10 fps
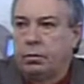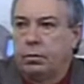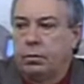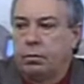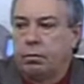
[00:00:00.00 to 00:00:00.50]

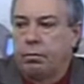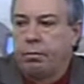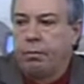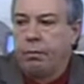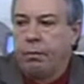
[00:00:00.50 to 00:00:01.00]

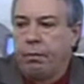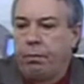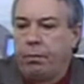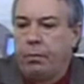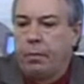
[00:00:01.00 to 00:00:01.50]

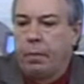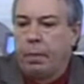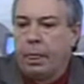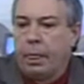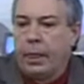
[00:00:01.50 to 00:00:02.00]

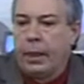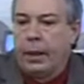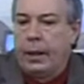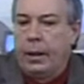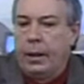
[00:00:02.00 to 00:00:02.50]

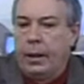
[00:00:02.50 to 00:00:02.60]
No one is speaking in this clip.